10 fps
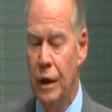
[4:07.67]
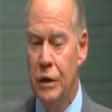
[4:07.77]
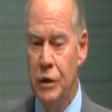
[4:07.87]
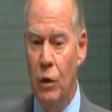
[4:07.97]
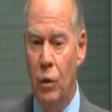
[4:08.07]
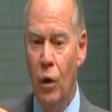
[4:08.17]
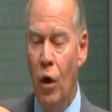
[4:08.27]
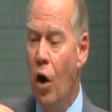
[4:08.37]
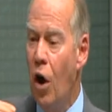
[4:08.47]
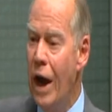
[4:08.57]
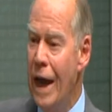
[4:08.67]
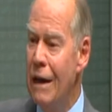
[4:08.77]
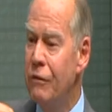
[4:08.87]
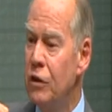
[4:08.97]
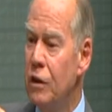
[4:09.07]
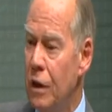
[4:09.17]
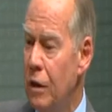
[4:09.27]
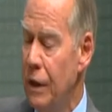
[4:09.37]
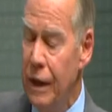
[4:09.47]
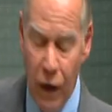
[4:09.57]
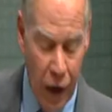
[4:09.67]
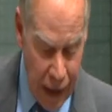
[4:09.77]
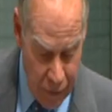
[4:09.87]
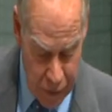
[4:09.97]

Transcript: So I have